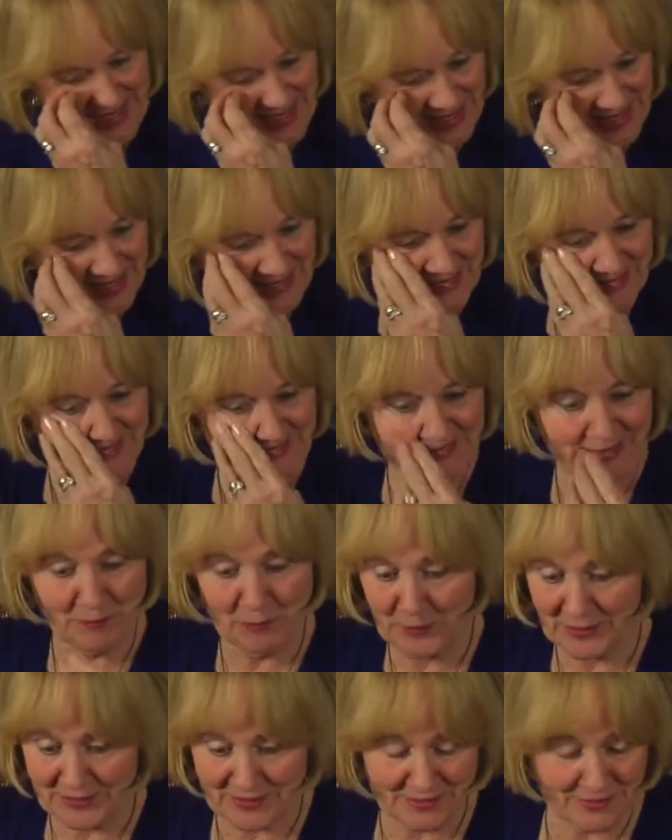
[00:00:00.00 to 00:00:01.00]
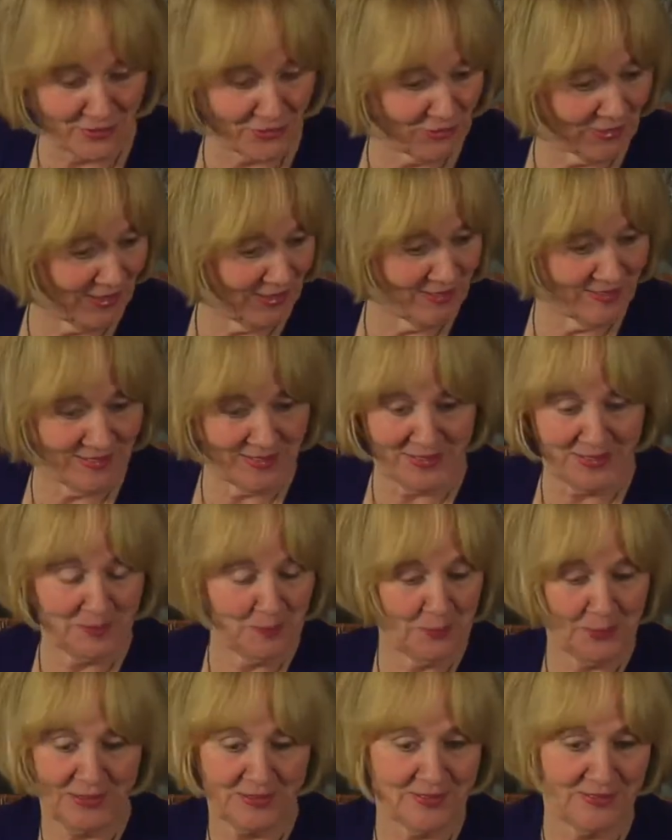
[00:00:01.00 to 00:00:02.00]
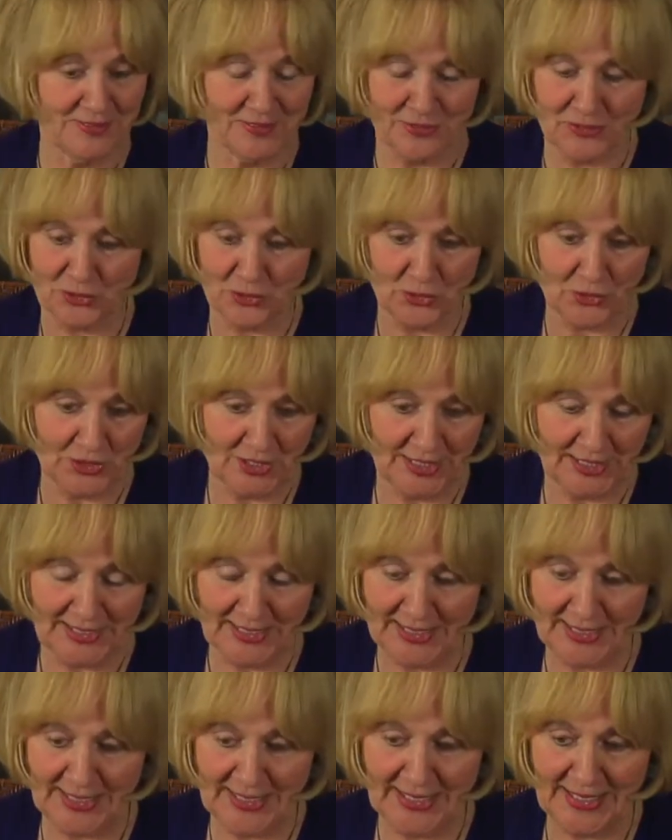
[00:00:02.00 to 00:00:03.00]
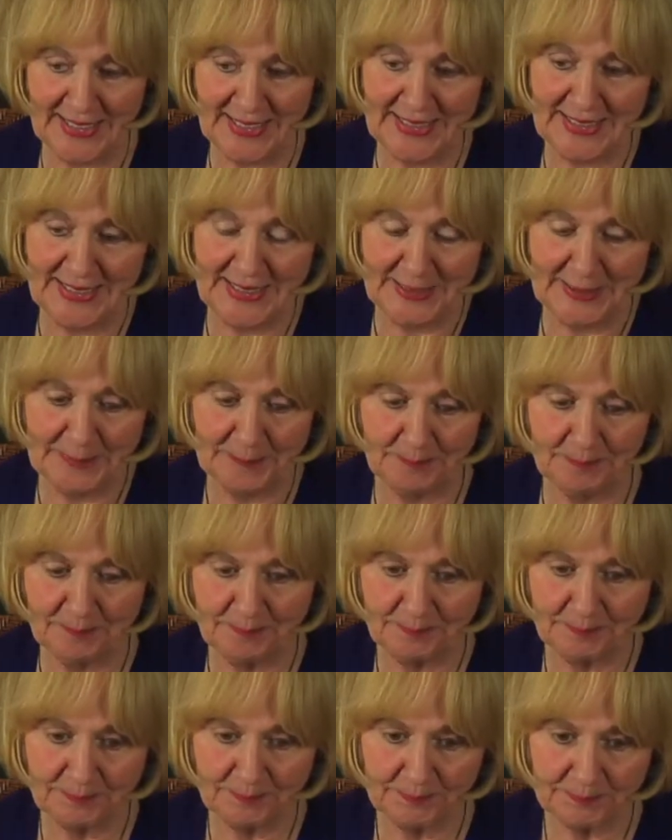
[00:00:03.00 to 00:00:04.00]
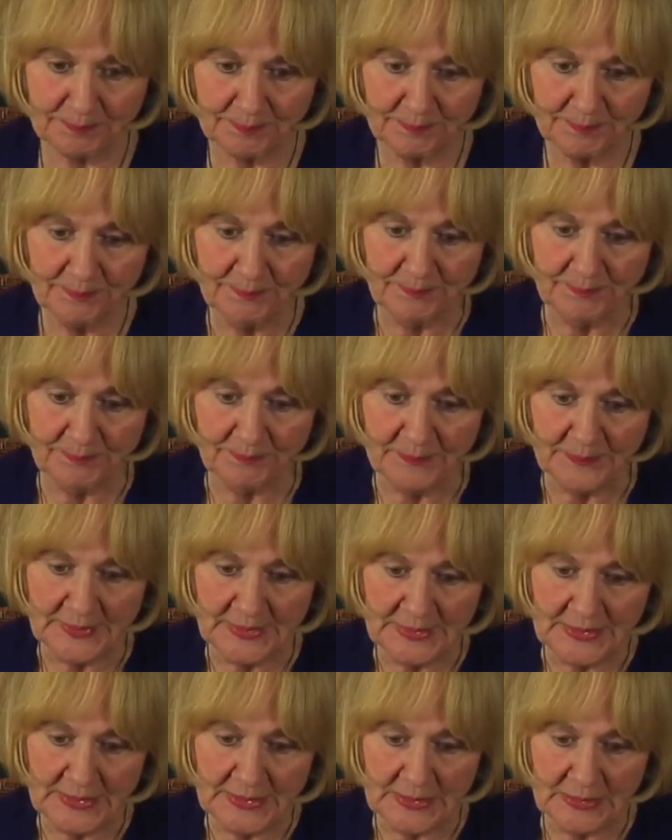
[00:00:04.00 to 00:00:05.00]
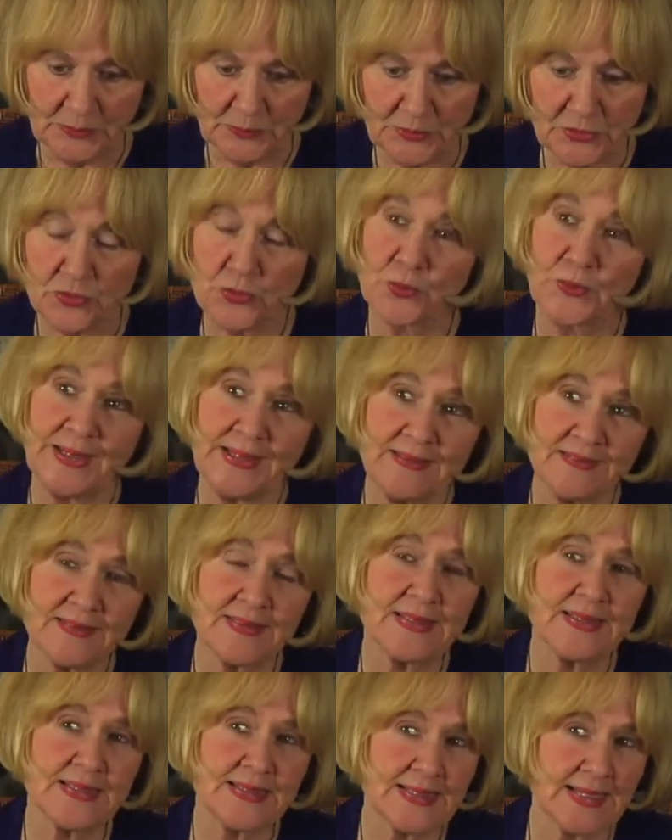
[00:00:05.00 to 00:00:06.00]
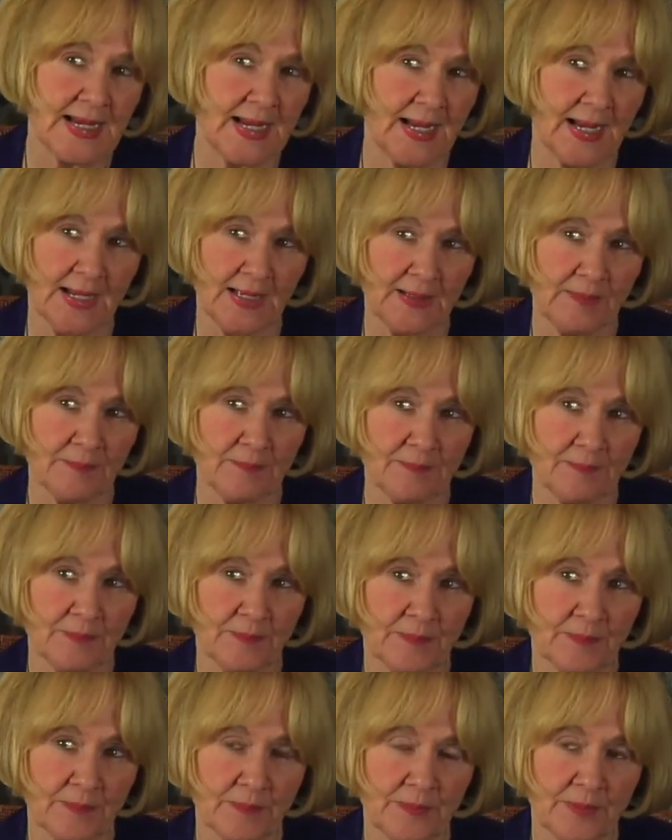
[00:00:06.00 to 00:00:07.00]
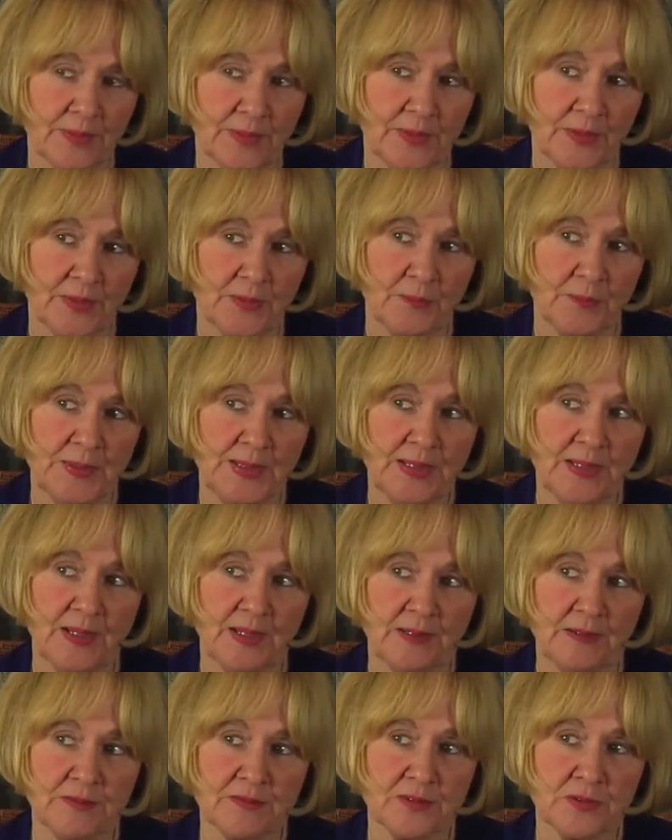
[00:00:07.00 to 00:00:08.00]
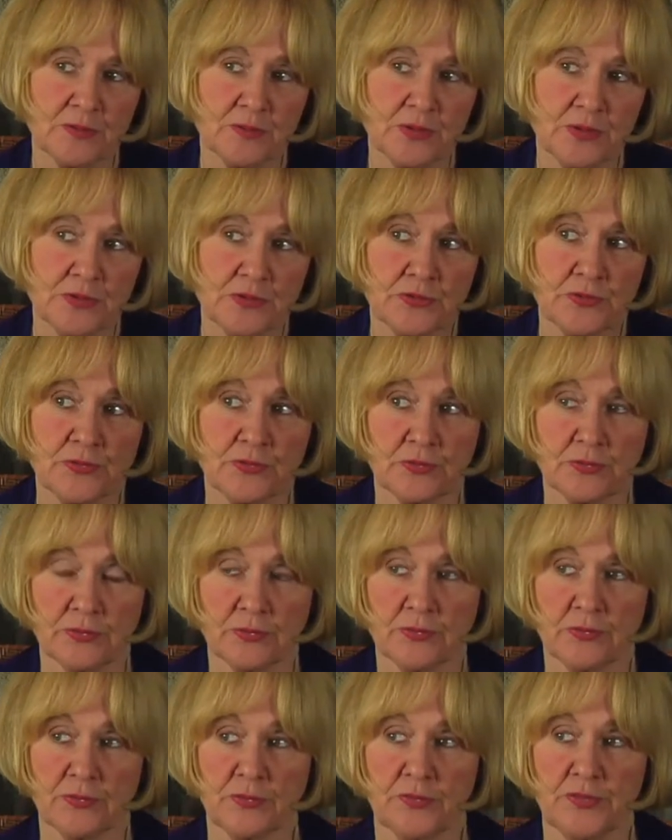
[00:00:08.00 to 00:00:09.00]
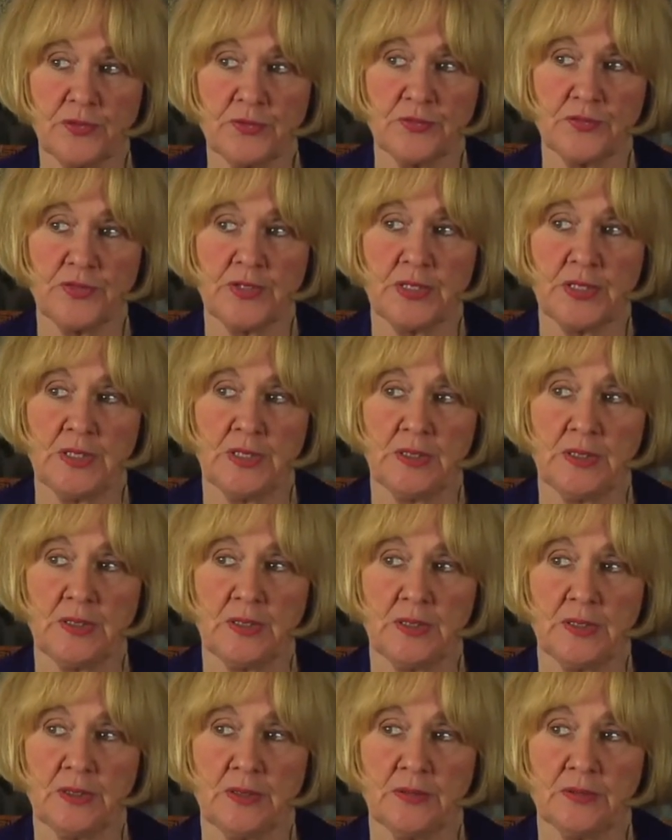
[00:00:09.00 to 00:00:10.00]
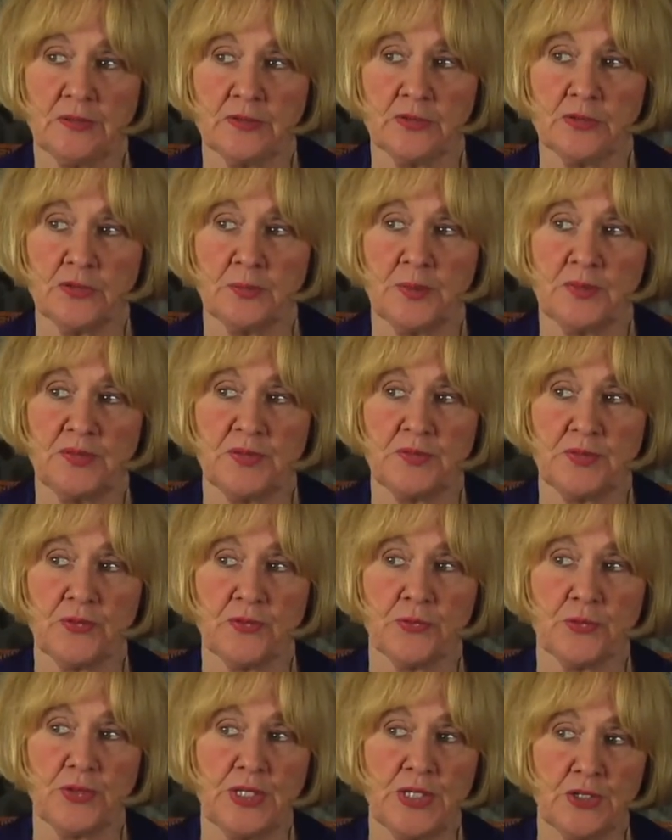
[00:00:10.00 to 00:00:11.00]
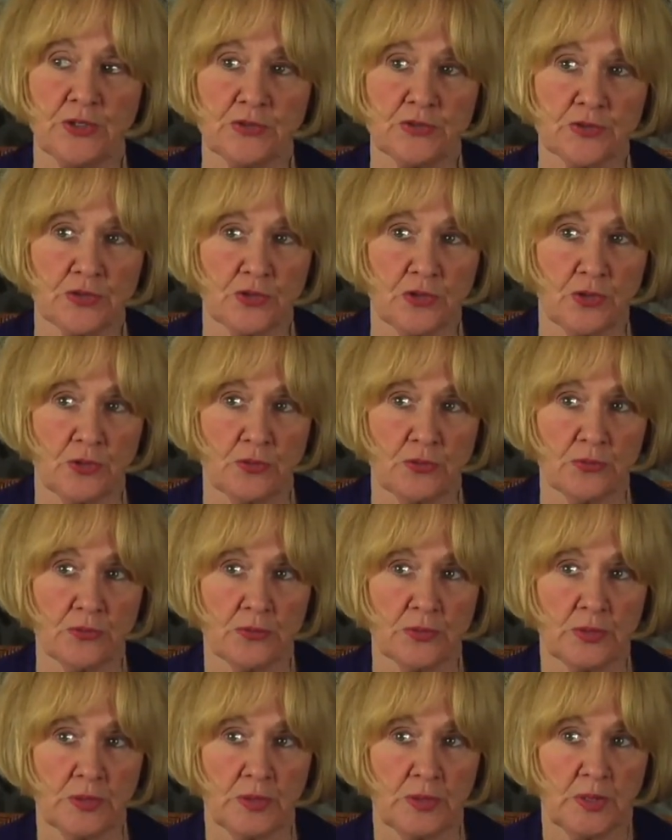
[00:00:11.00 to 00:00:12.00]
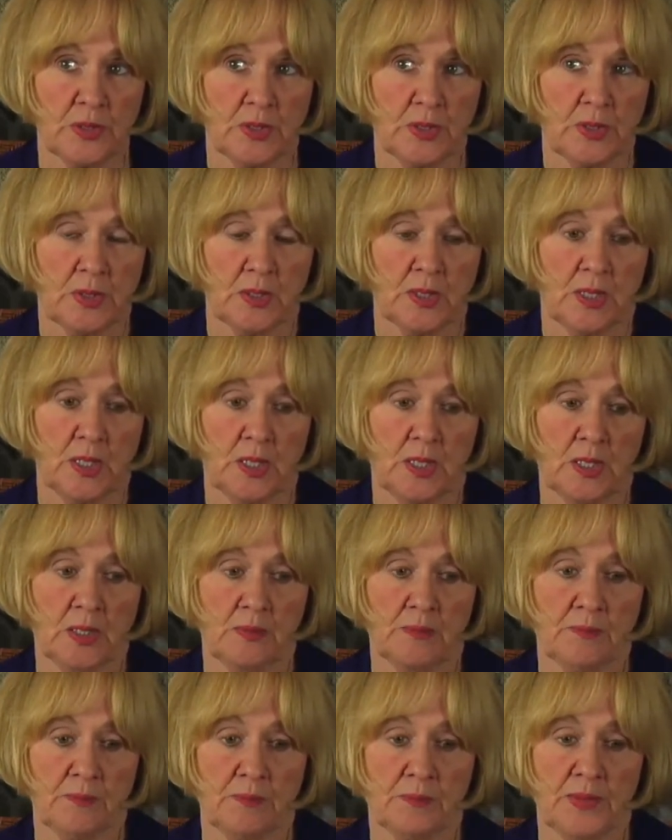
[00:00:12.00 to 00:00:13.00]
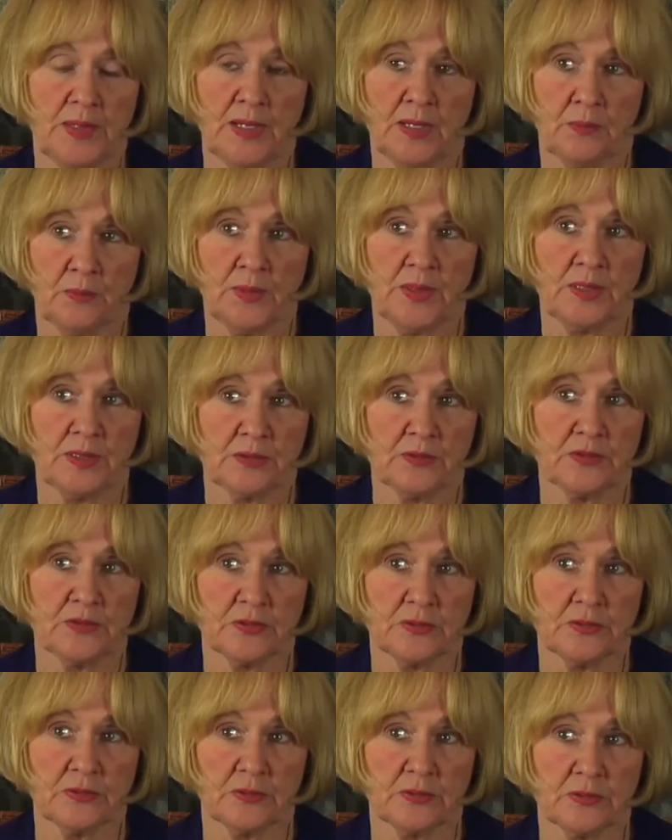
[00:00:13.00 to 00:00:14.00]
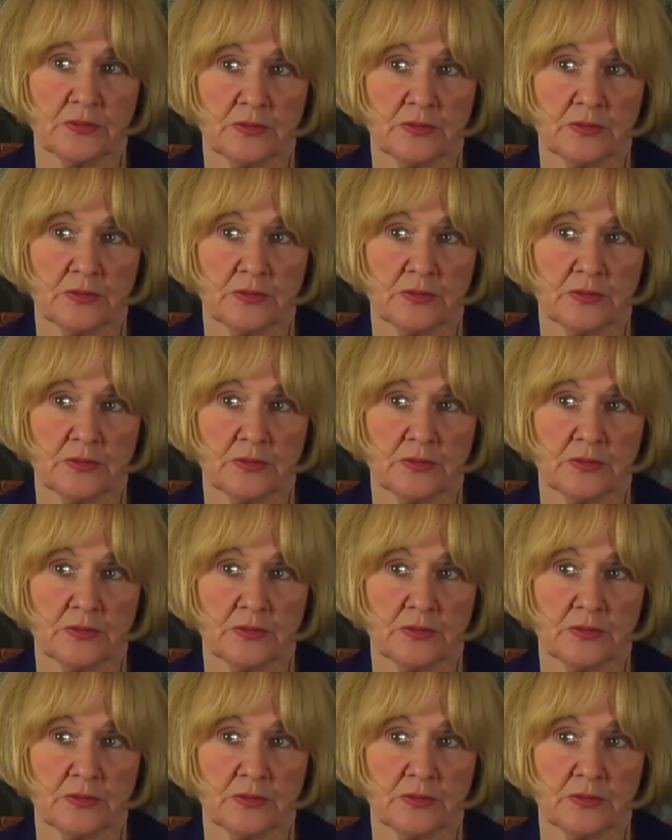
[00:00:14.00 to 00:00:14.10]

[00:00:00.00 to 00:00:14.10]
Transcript: in some ways it certainly isn't an impressive story. I was raised at a time, because it was 50, soon to be 53 years ago, that I went into